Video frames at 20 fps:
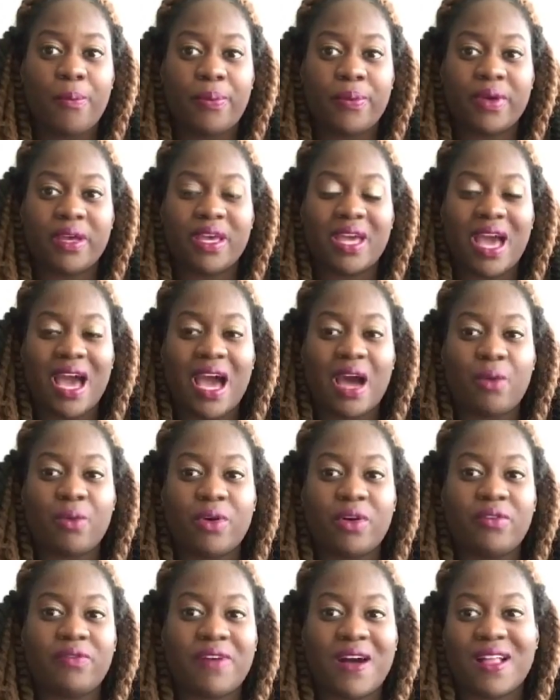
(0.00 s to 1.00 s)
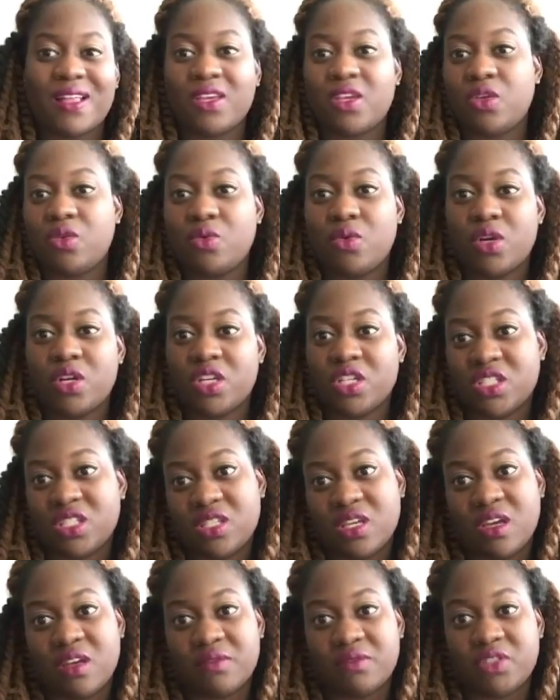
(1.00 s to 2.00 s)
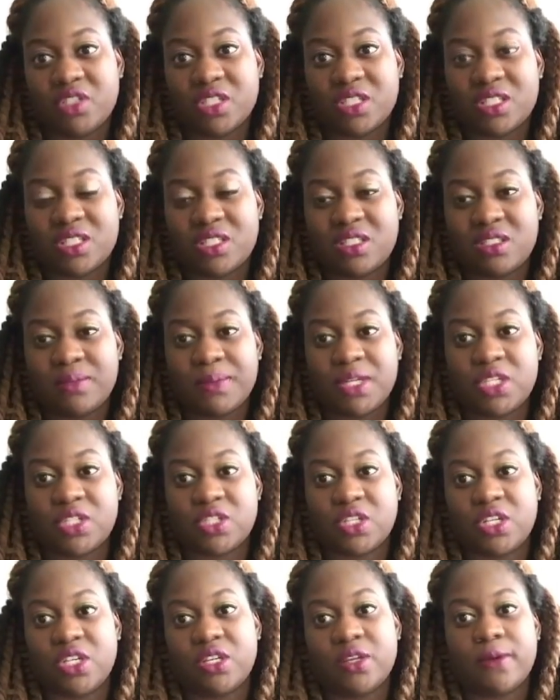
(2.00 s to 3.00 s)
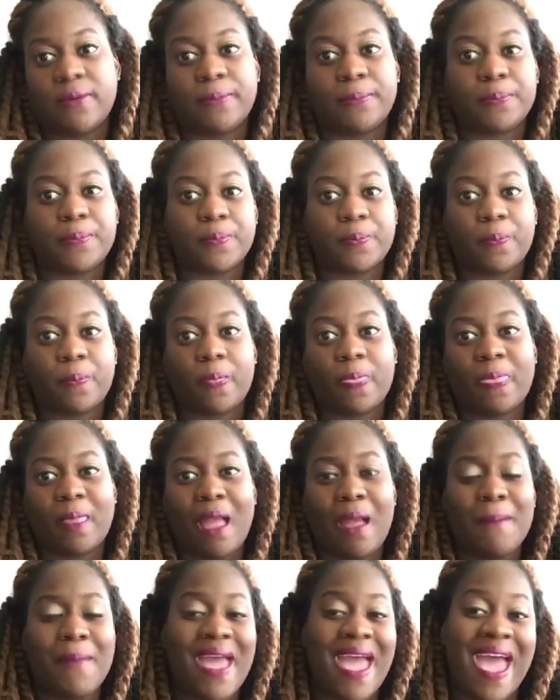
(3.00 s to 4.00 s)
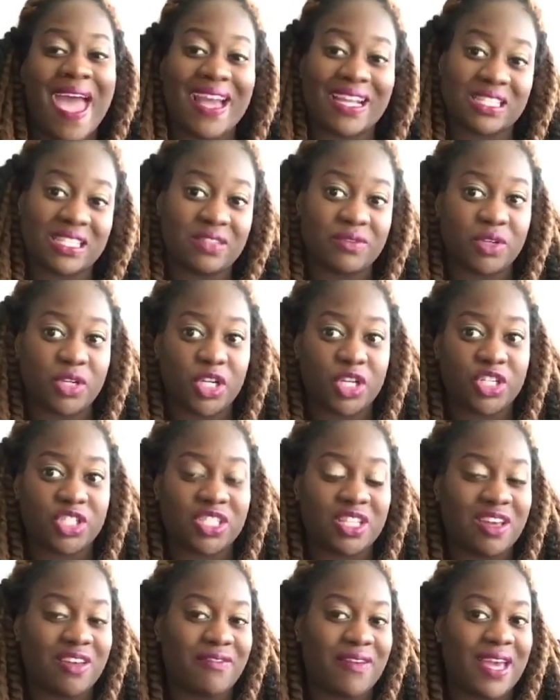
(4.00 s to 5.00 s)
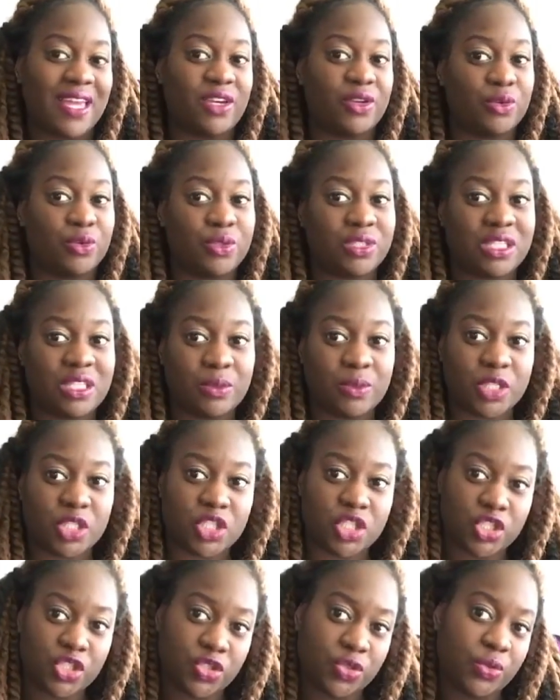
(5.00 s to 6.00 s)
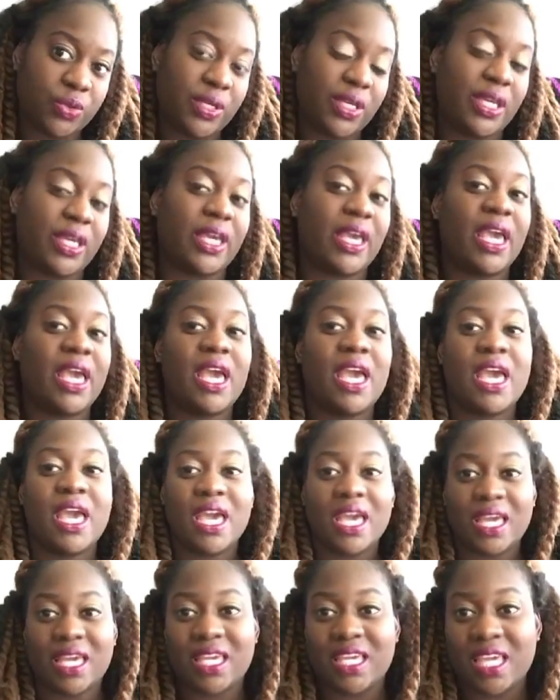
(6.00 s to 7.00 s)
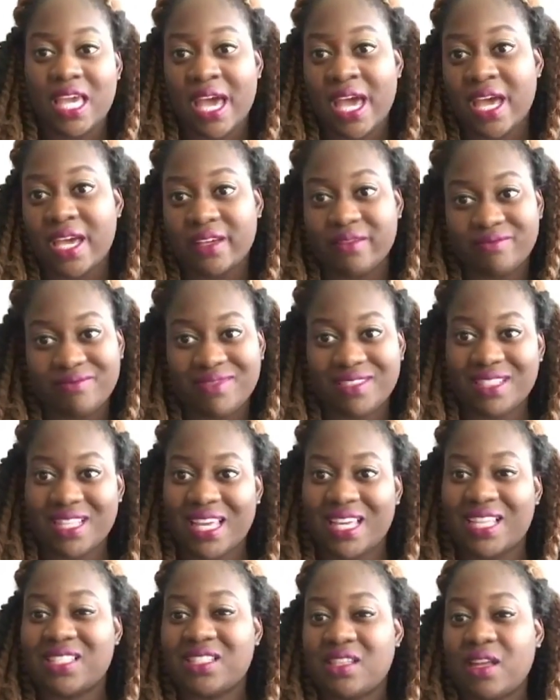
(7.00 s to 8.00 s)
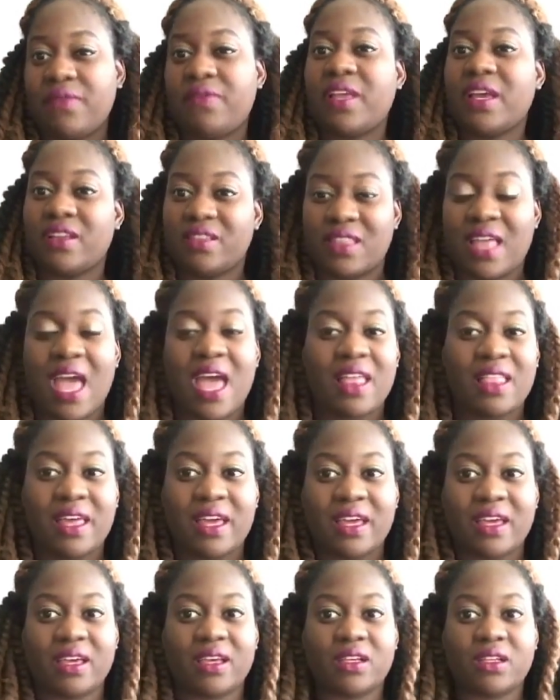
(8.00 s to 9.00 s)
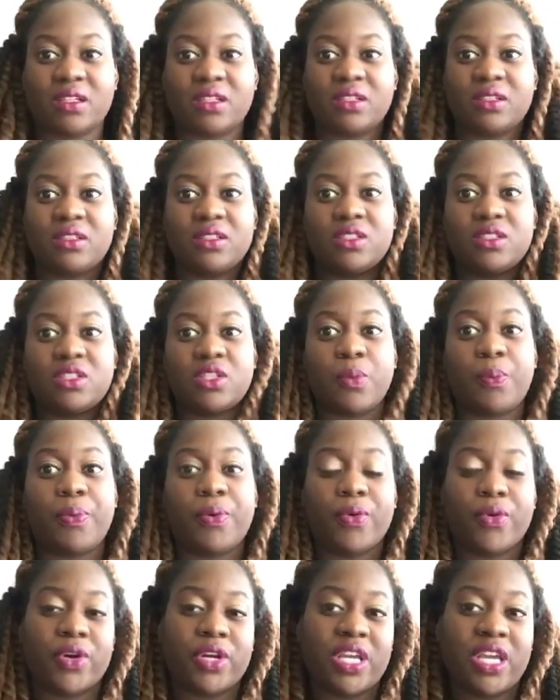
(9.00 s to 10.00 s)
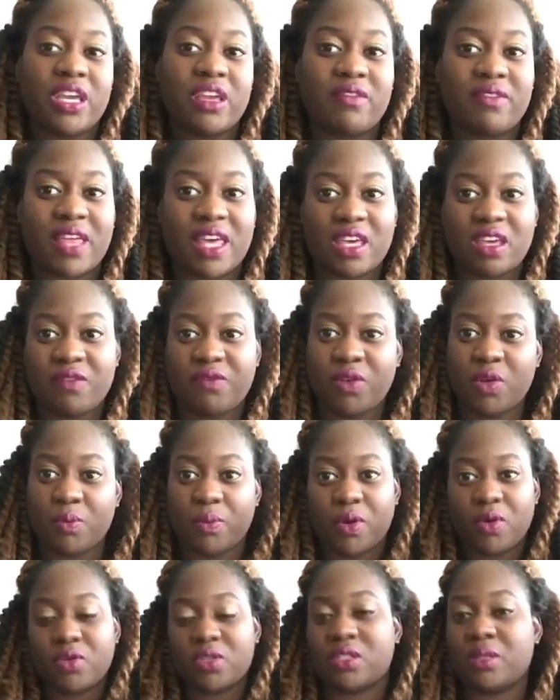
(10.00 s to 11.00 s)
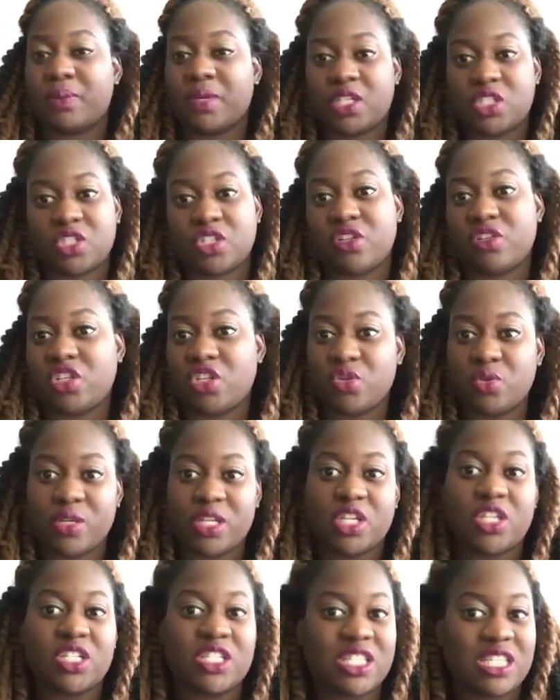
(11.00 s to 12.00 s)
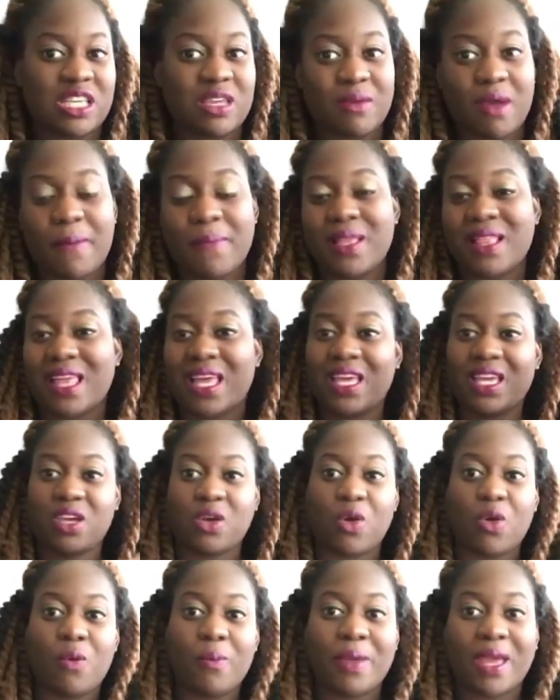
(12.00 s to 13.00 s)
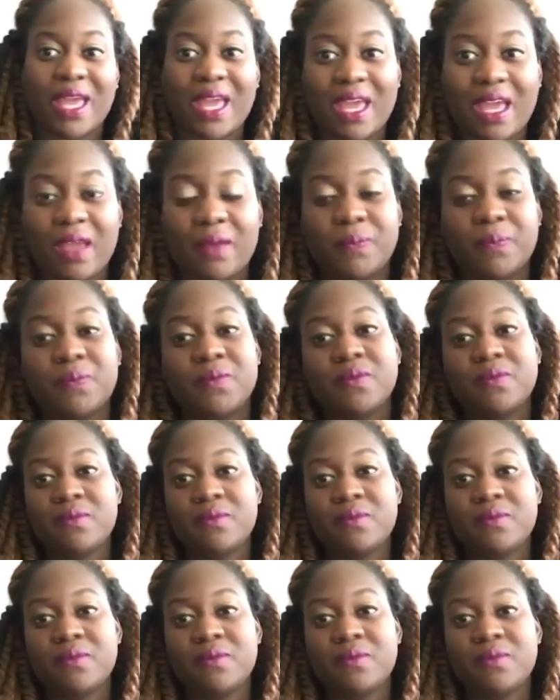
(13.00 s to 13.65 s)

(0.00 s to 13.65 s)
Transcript: But I will follow you on your stuff just to make sure, you know, I'm active on your stuff. I do see what you're doing. Yeah, like stuff like that. Like supportive. Like if you post a picture of you and your team, I'll be like, go babe.